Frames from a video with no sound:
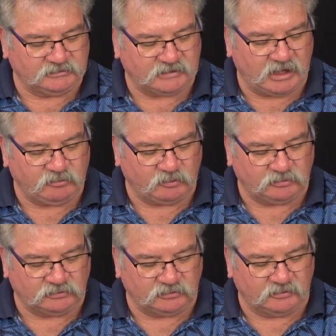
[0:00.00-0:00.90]
is
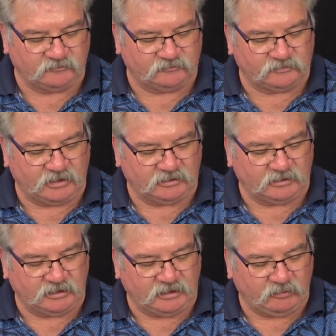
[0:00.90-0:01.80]
capable of
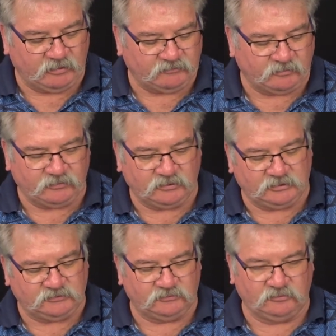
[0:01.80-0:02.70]
taking anywhere from
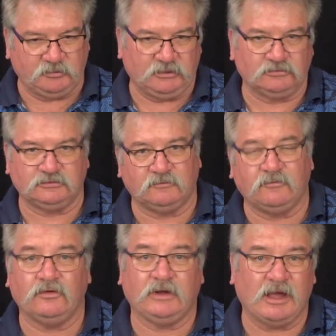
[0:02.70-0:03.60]
32 mil to
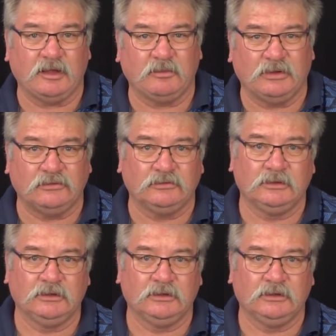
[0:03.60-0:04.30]
48 mil